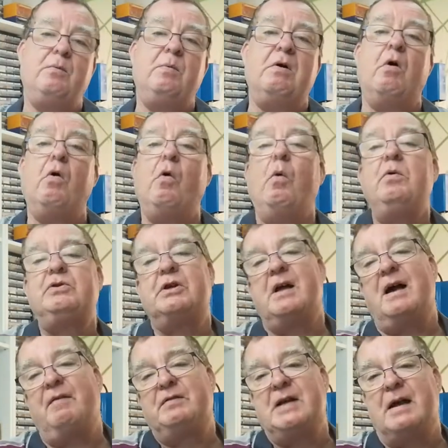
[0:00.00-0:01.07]
We're always going
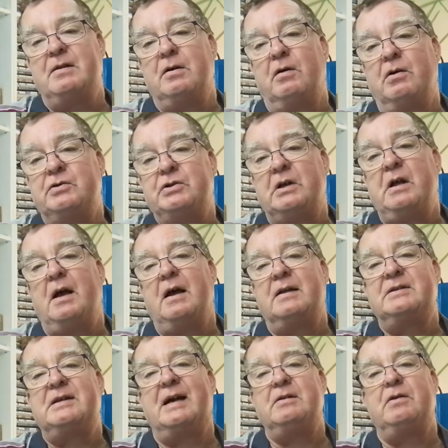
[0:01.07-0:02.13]
to have technology,
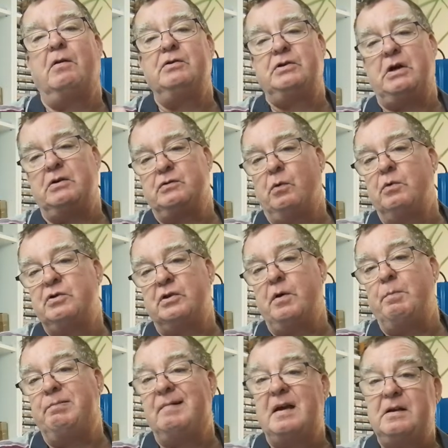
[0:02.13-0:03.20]
and technology is always going
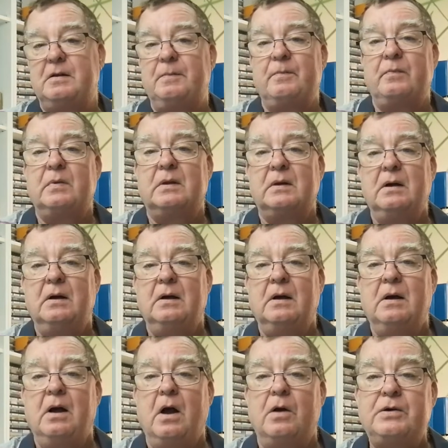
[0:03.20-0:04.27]
to break.
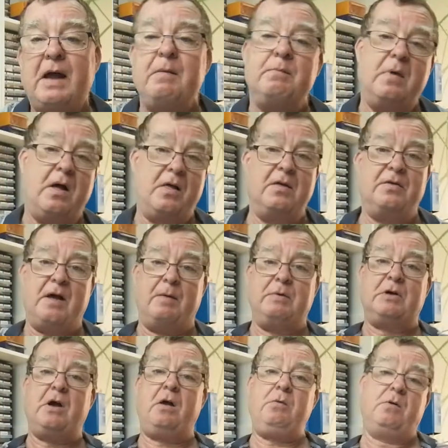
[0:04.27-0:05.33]
Okay, there
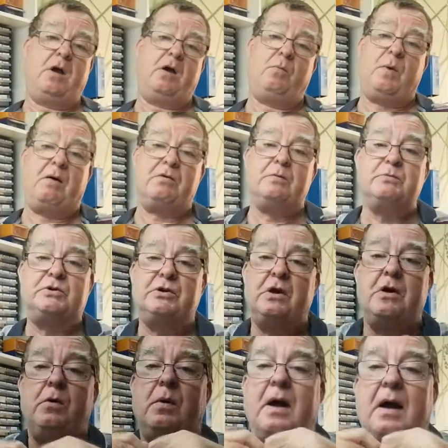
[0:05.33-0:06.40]
we go. Uh, welcome
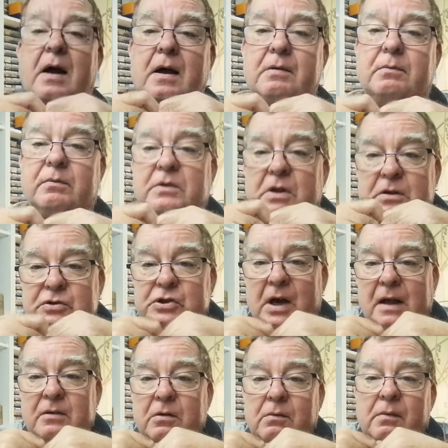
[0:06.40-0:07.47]
to uh, the
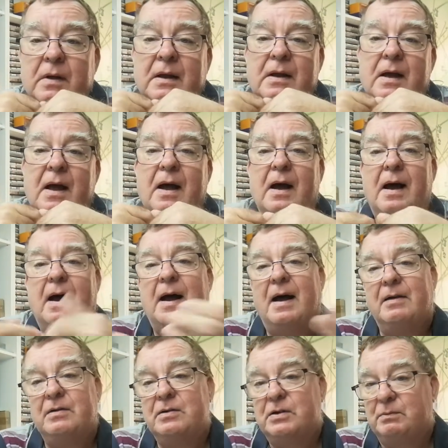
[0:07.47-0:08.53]
channel,
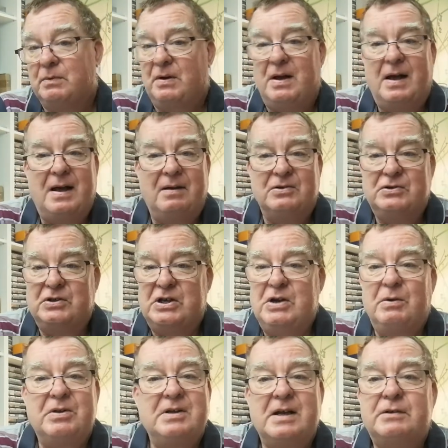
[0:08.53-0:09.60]
and I'll see
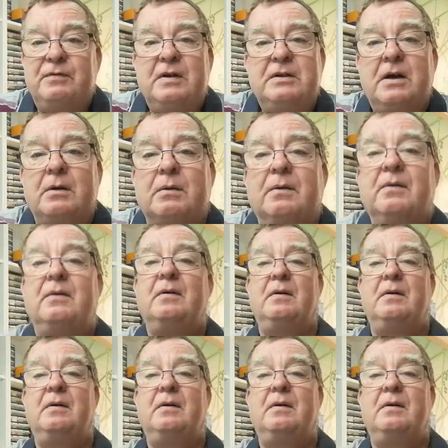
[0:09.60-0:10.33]
you on the next video.